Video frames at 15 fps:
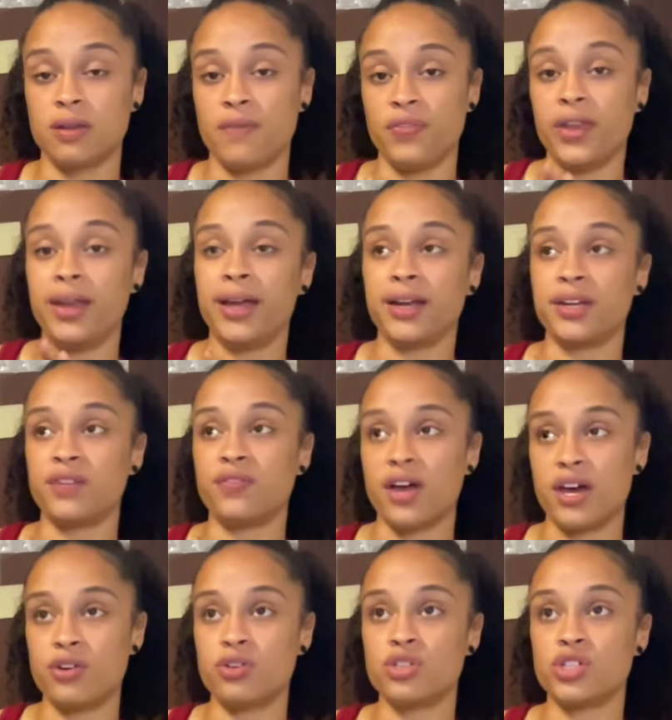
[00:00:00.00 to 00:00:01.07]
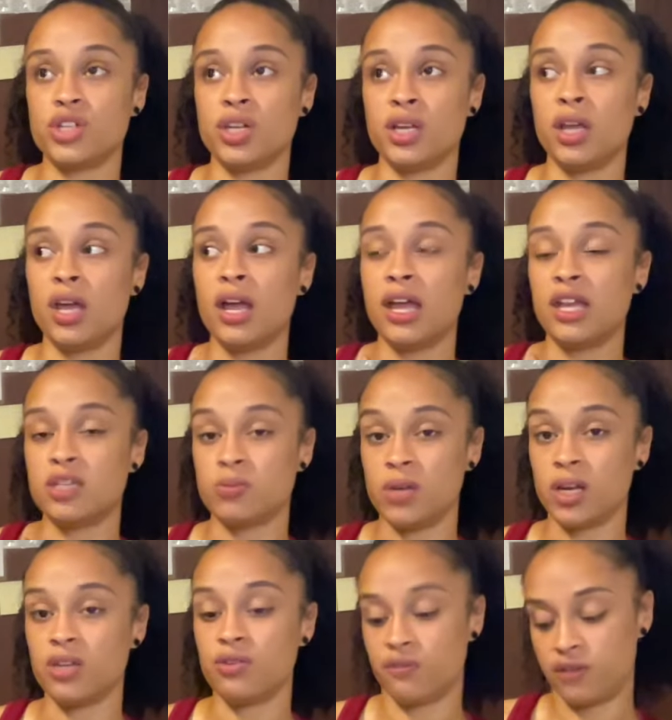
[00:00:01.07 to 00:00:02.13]
The negative energy is
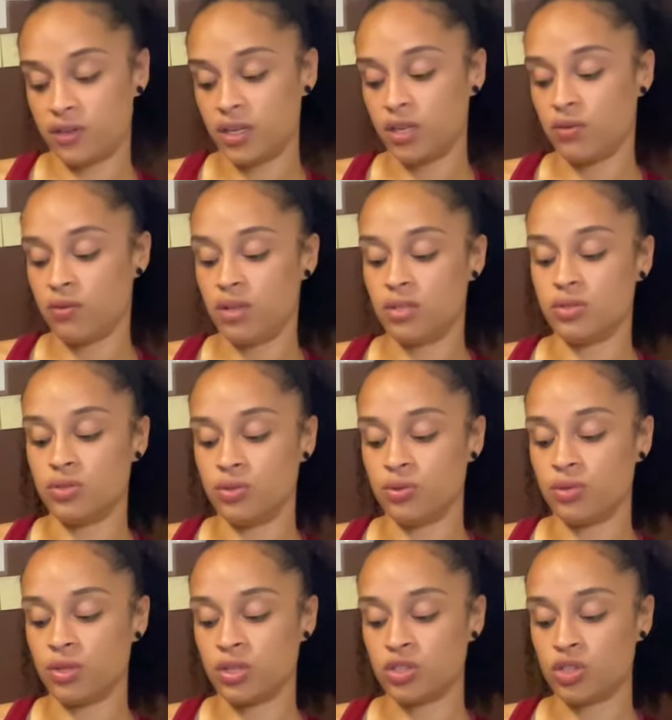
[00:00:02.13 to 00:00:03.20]
making you feel like you need to do this.